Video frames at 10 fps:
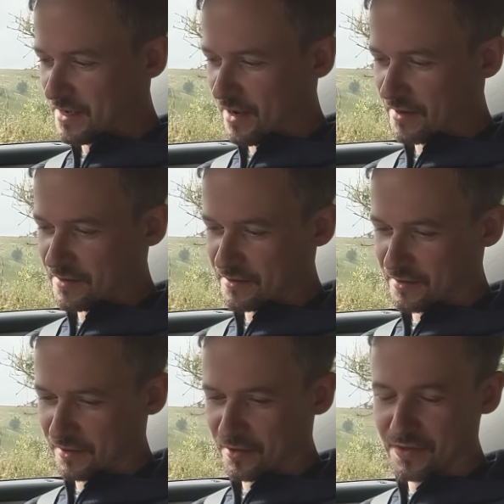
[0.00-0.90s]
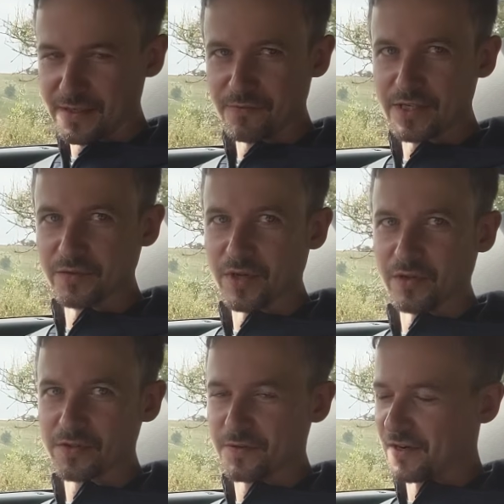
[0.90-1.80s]
and I got the wheel
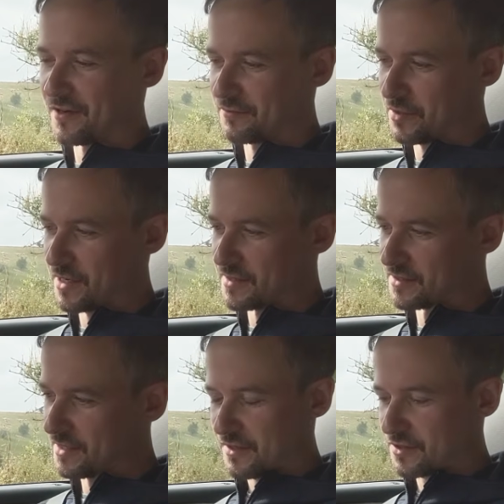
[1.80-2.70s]
bolts for half price.